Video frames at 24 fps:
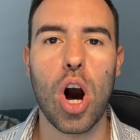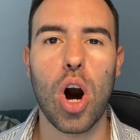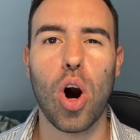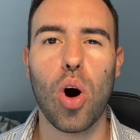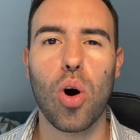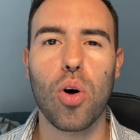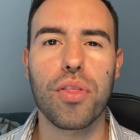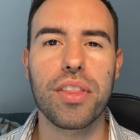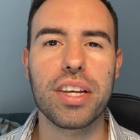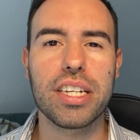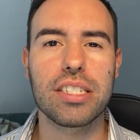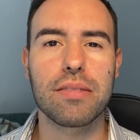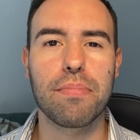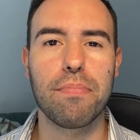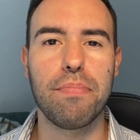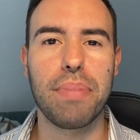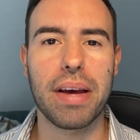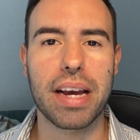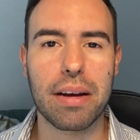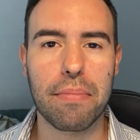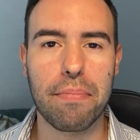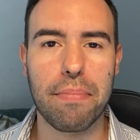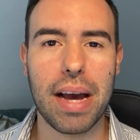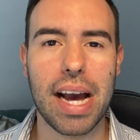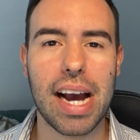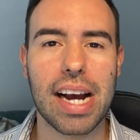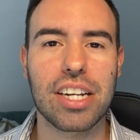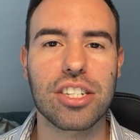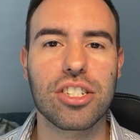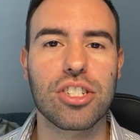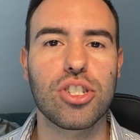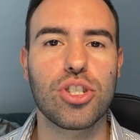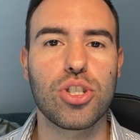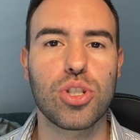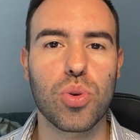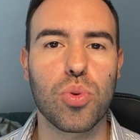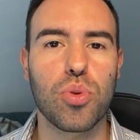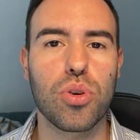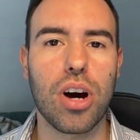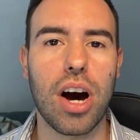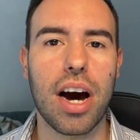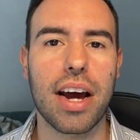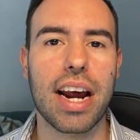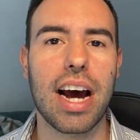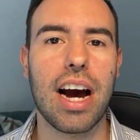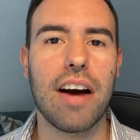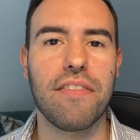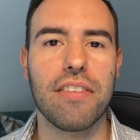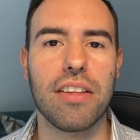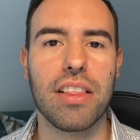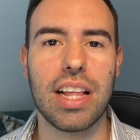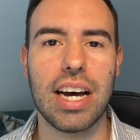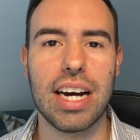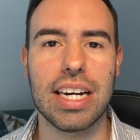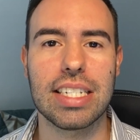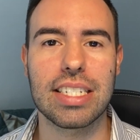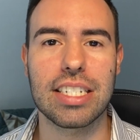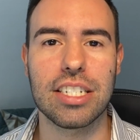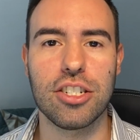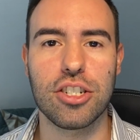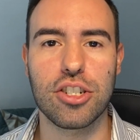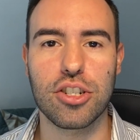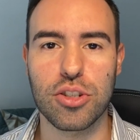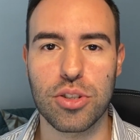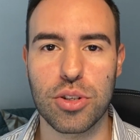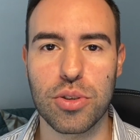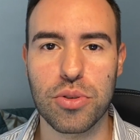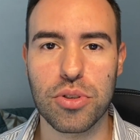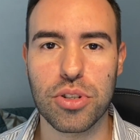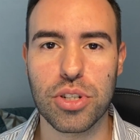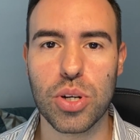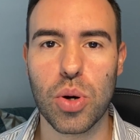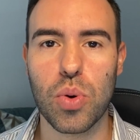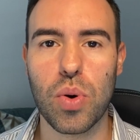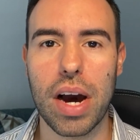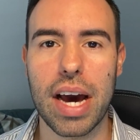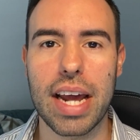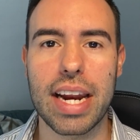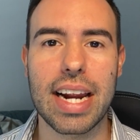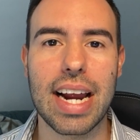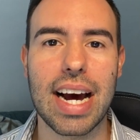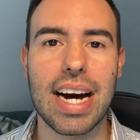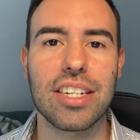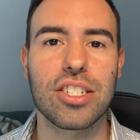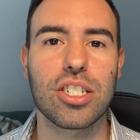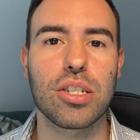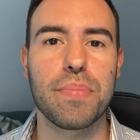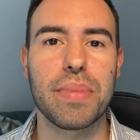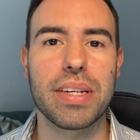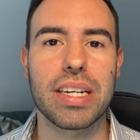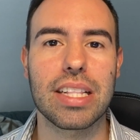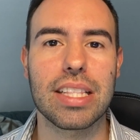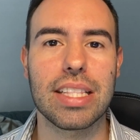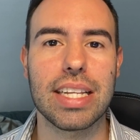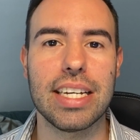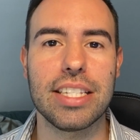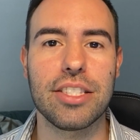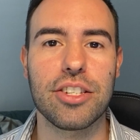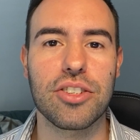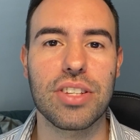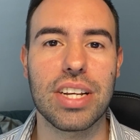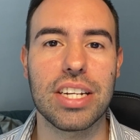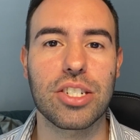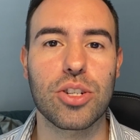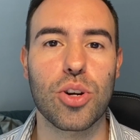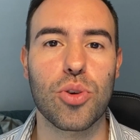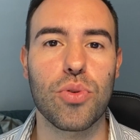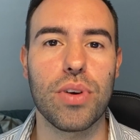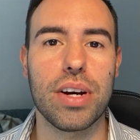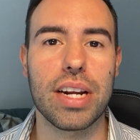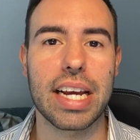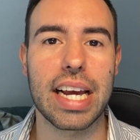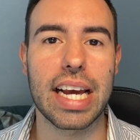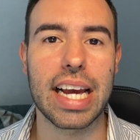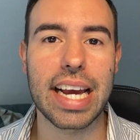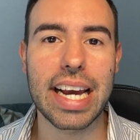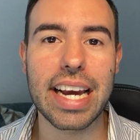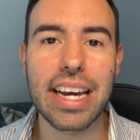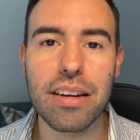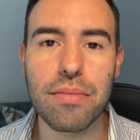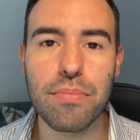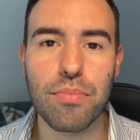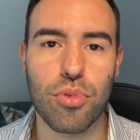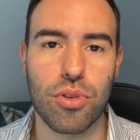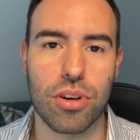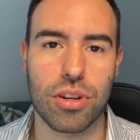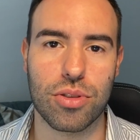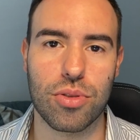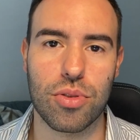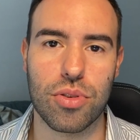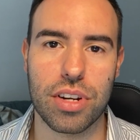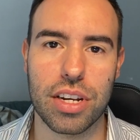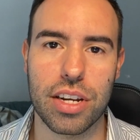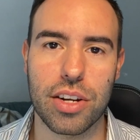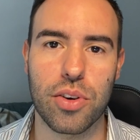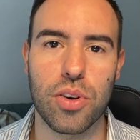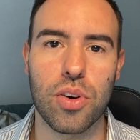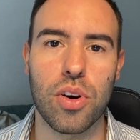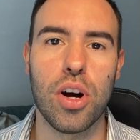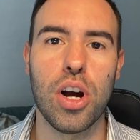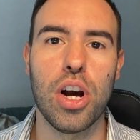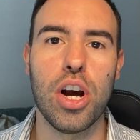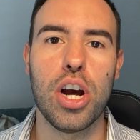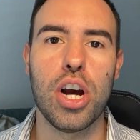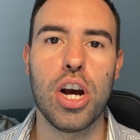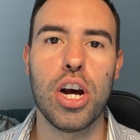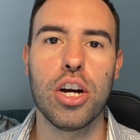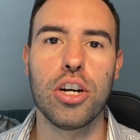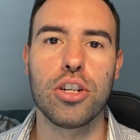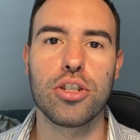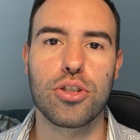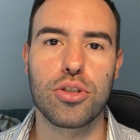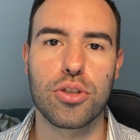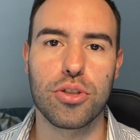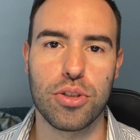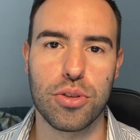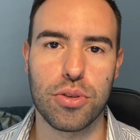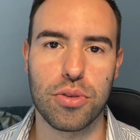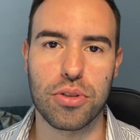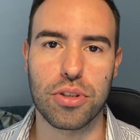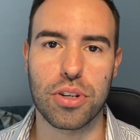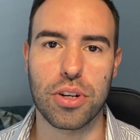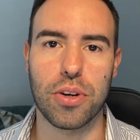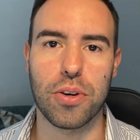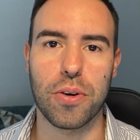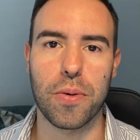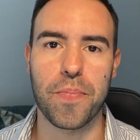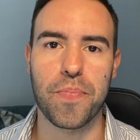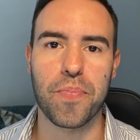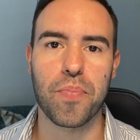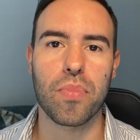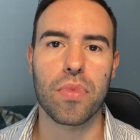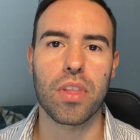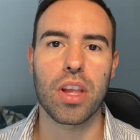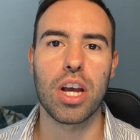all these big banks do not have a license to do so, and it has to be a lender that's already in Puerto Rico to do so.